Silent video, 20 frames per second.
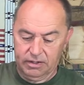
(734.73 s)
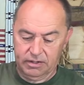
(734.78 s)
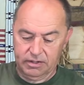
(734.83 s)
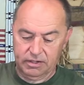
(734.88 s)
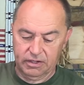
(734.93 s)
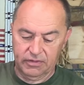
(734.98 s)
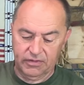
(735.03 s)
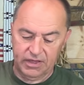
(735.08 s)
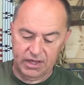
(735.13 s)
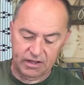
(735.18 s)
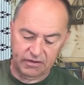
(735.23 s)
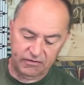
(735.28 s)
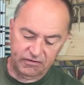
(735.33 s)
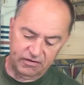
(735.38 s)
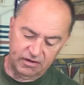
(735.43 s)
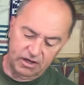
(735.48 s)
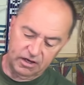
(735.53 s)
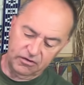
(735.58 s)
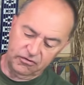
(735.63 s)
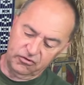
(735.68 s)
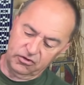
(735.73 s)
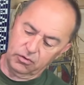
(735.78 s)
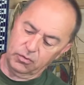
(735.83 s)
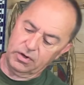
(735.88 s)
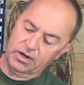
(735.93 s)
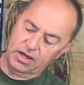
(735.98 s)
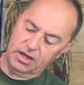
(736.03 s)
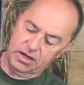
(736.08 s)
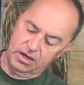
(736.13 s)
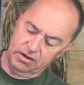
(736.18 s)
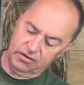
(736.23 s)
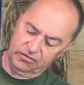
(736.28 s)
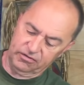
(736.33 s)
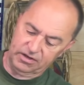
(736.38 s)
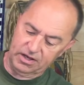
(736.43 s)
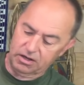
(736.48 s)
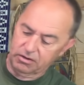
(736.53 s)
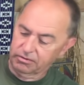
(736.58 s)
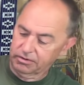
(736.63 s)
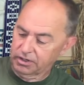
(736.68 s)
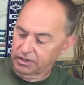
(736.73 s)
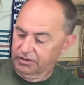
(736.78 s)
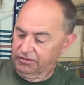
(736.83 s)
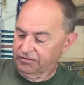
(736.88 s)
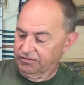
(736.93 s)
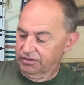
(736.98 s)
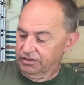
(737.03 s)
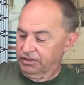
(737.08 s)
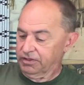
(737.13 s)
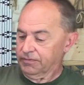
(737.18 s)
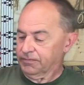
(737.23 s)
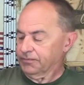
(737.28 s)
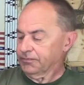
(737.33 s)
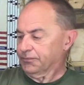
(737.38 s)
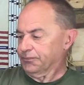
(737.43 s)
to that side so it hangs down nicely.